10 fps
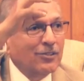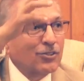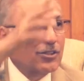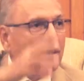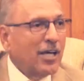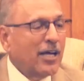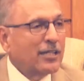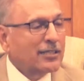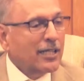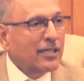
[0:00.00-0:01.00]
You see, the
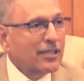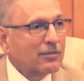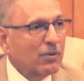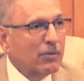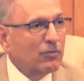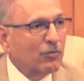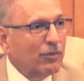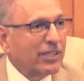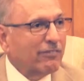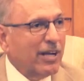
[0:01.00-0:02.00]
ISI gets blamed
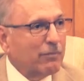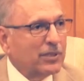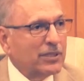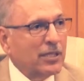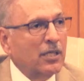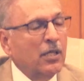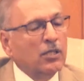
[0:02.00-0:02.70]
for whatever happens there.